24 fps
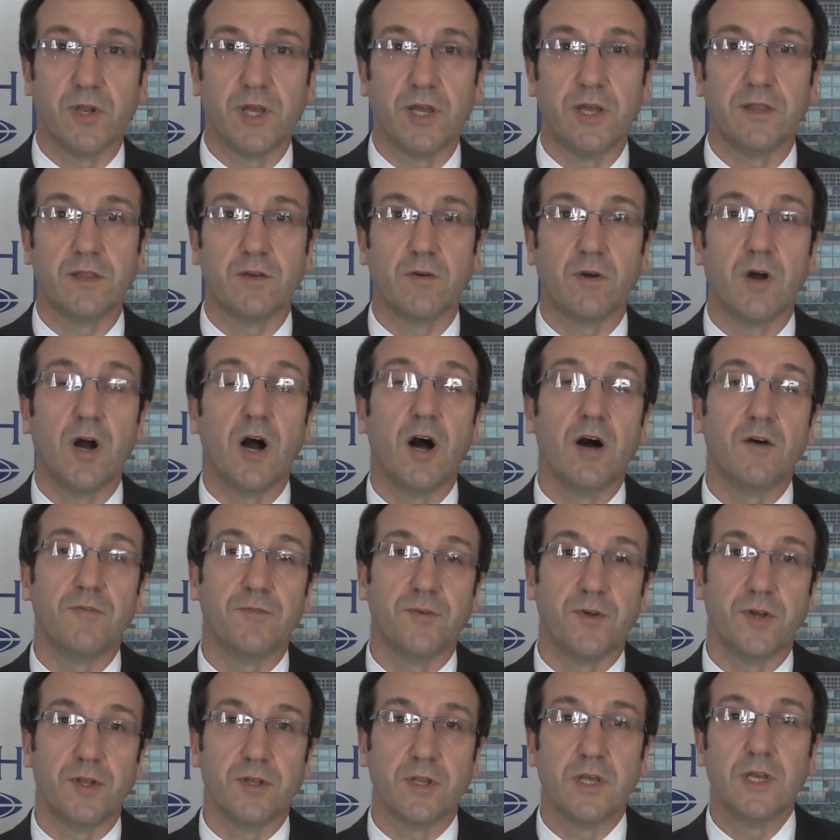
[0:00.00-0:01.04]
and there are
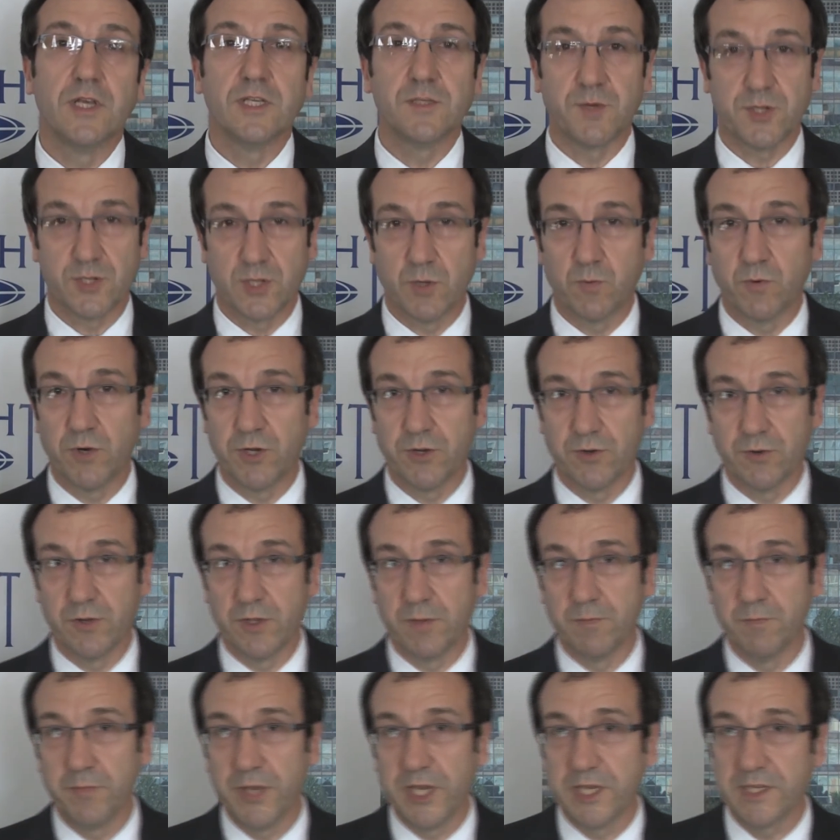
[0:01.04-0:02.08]
often, especially when you're
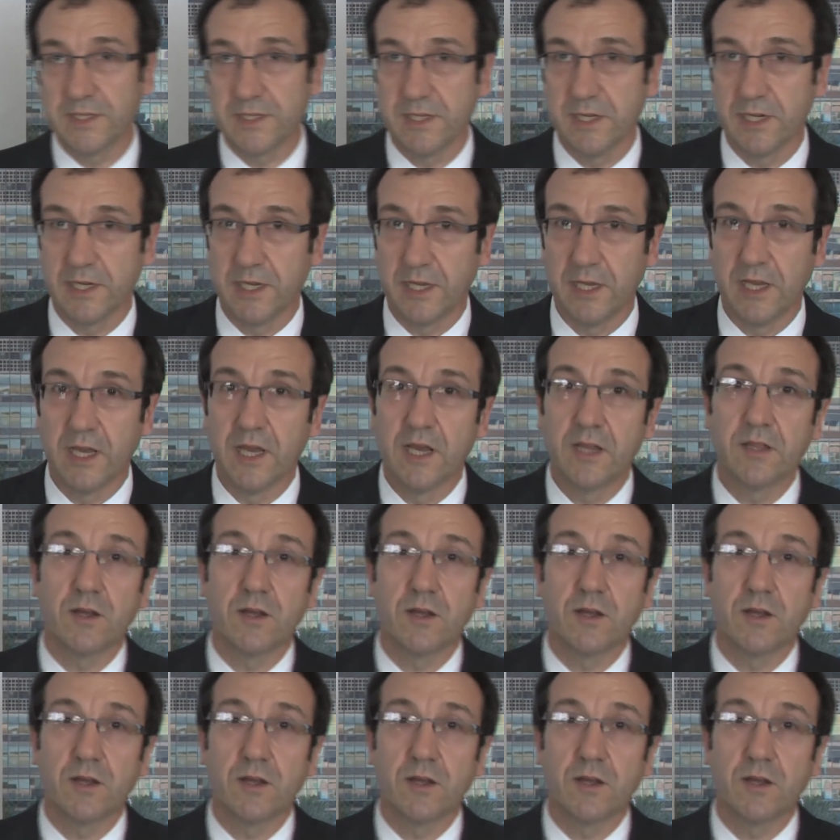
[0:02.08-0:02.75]
in big city,